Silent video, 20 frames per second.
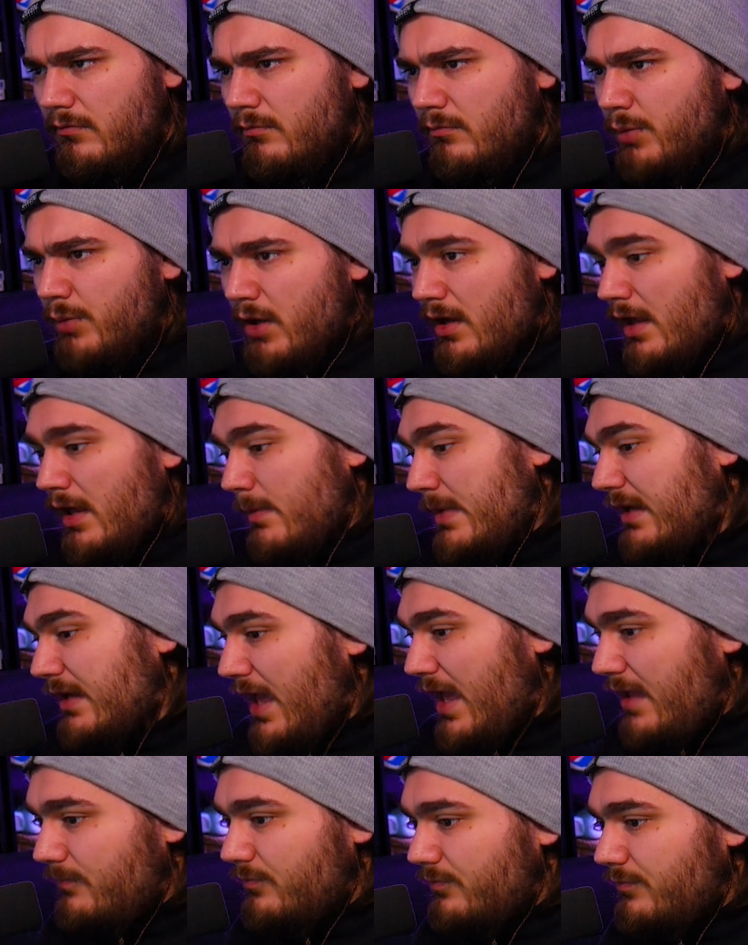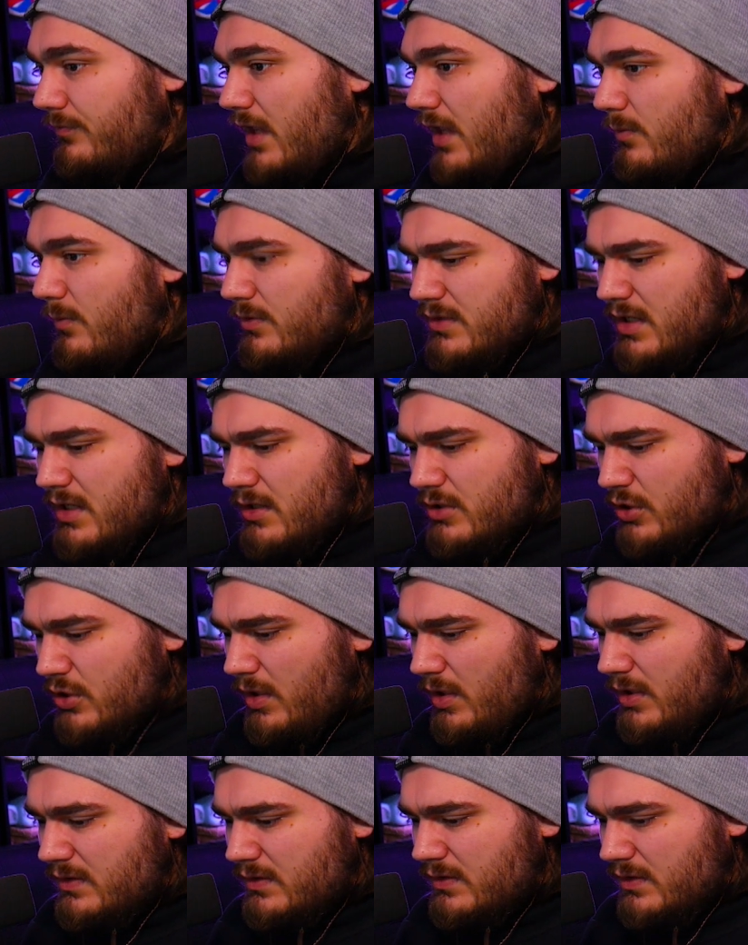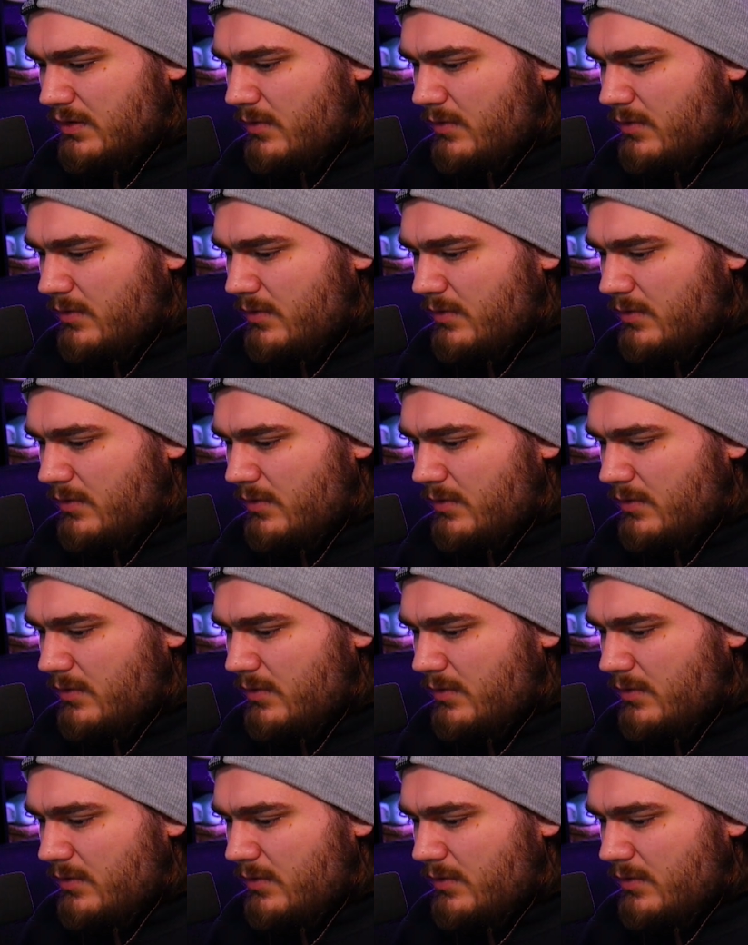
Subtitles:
But, I mean, hey, that was their choice.